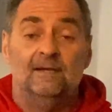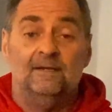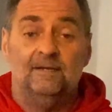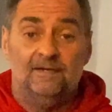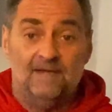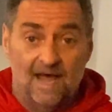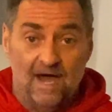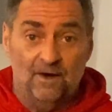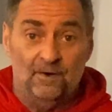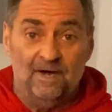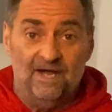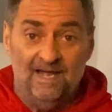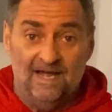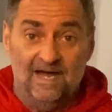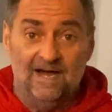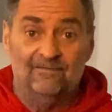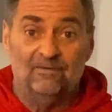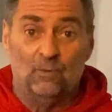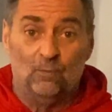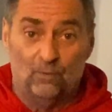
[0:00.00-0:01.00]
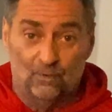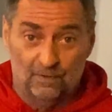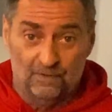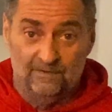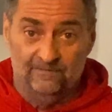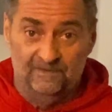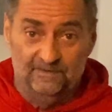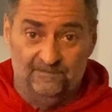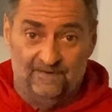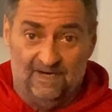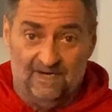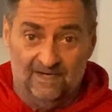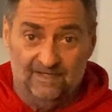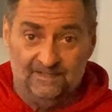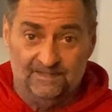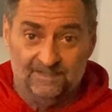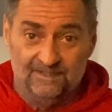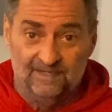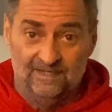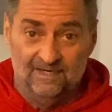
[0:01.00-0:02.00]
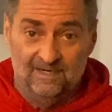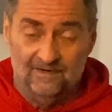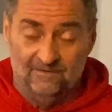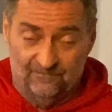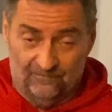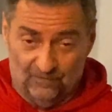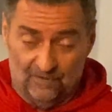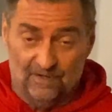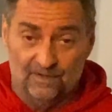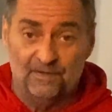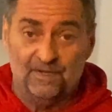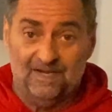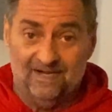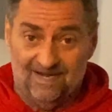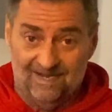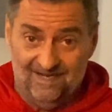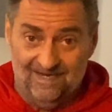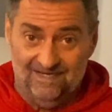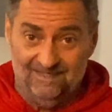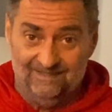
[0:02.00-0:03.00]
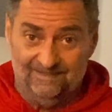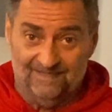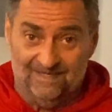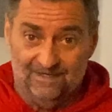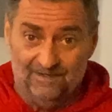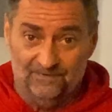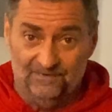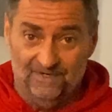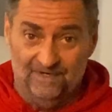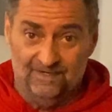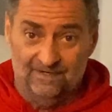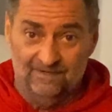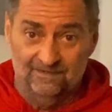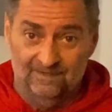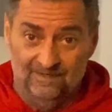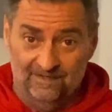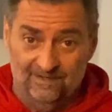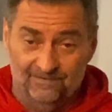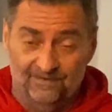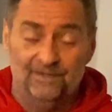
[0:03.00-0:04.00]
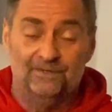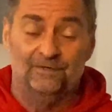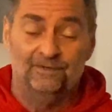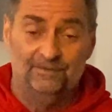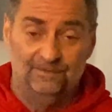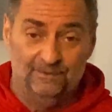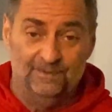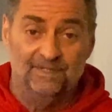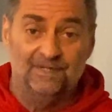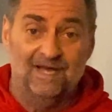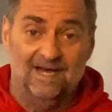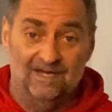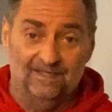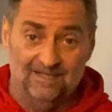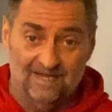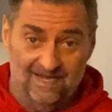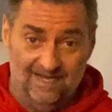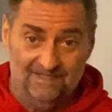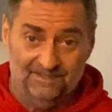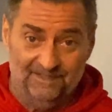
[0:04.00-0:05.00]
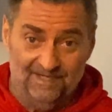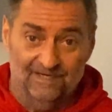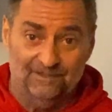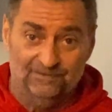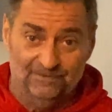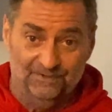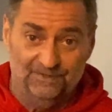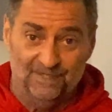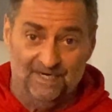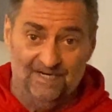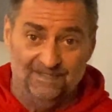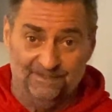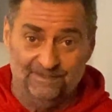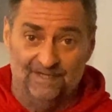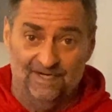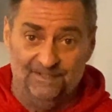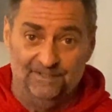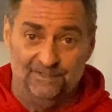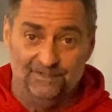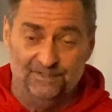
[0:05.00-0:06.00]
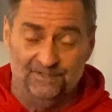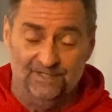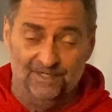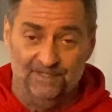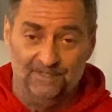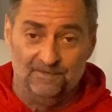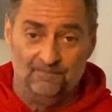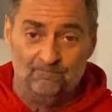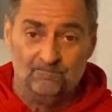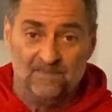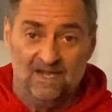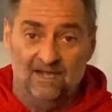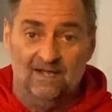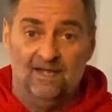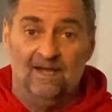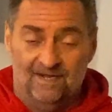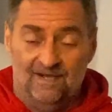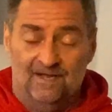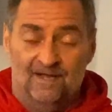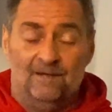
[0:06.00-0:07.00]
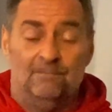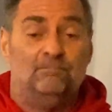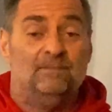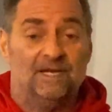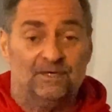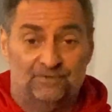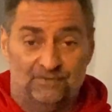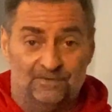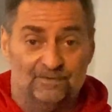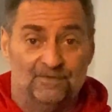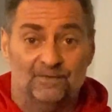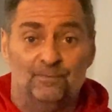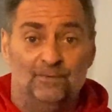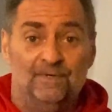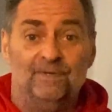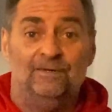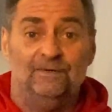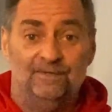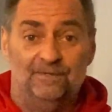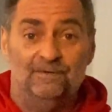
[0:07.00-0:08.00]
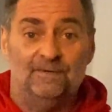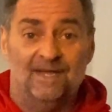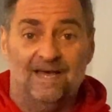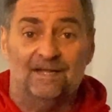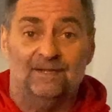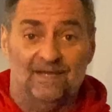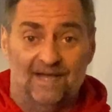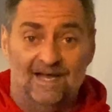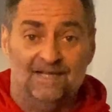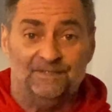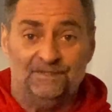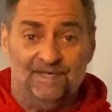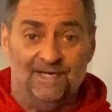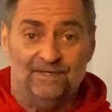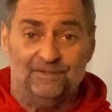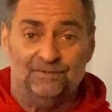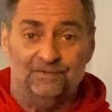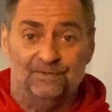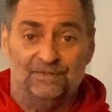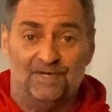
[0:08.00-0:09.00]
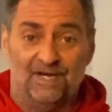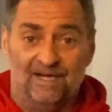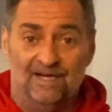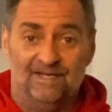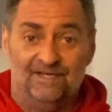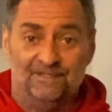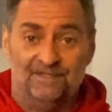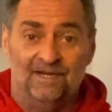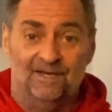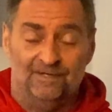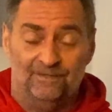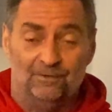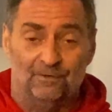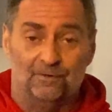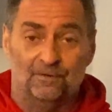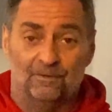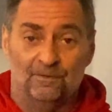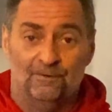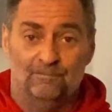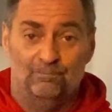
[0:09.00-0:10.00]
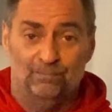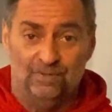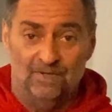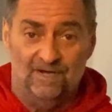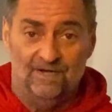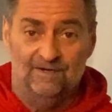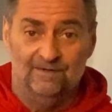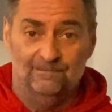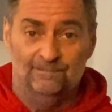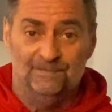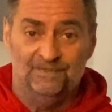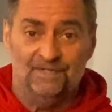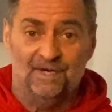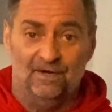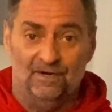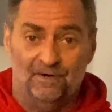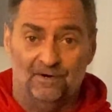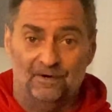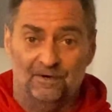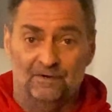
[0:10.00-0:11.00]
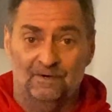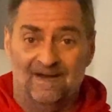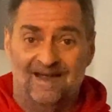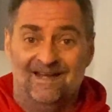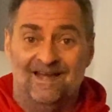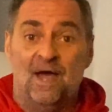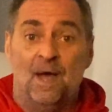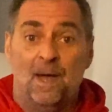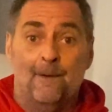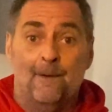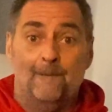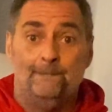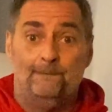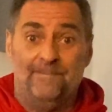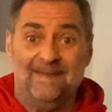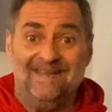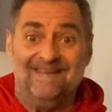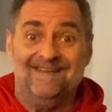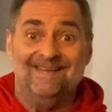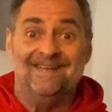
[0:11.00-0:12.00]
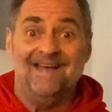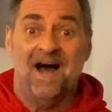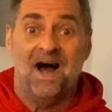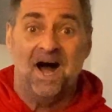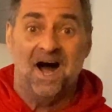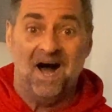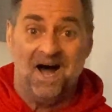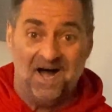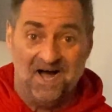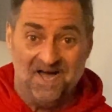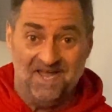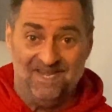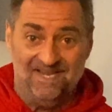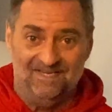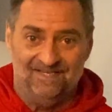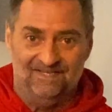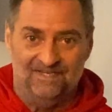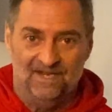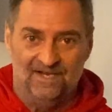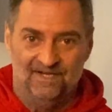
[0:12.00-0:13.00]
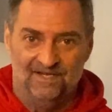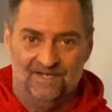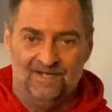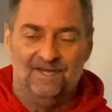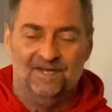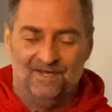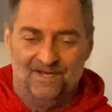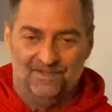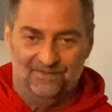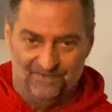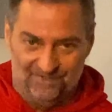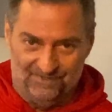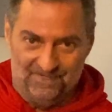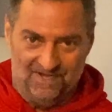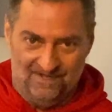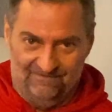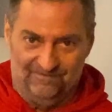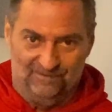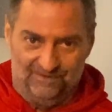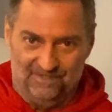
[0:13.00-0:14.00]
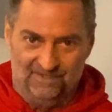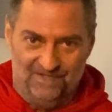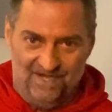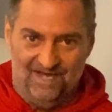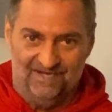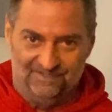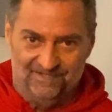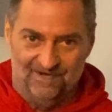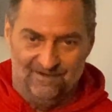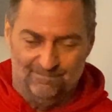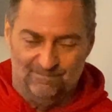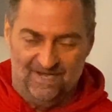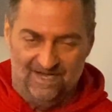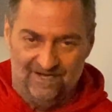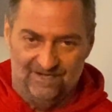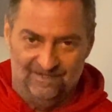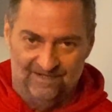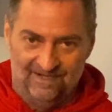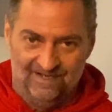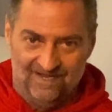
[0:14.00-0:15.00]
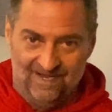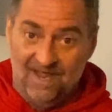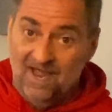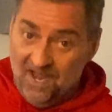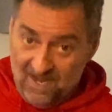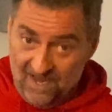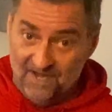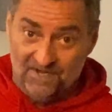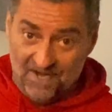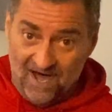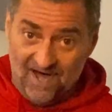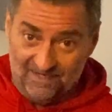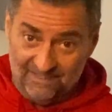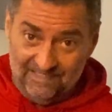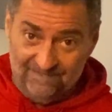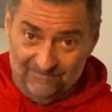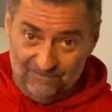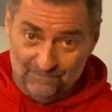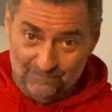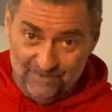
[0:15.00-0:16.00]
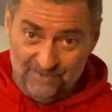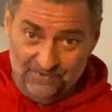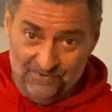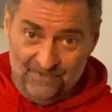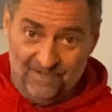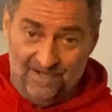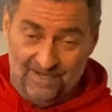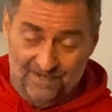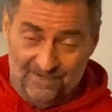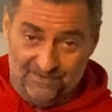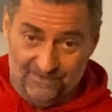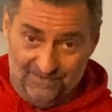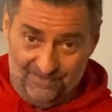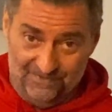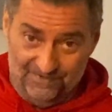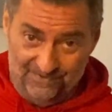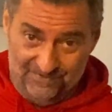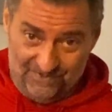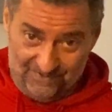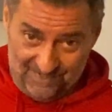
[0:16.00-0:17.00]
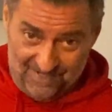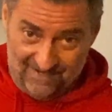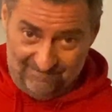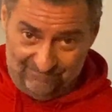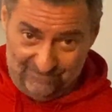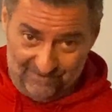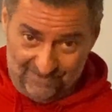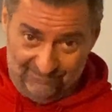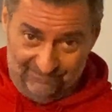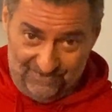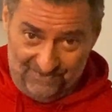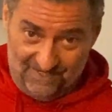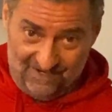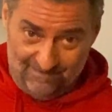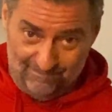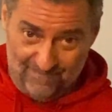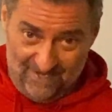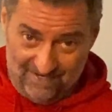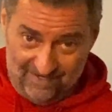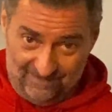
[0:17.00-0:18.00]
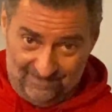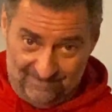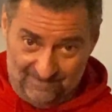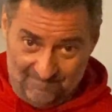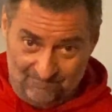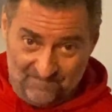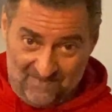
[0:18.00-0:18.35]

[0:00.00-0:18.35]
Now I have a word of advice for all the guys out there that are doing that last exercise that I just did. Make sure that when you do that last exercise, your plums are behind the level of that dumbbell and not even with the level of the dumbbell.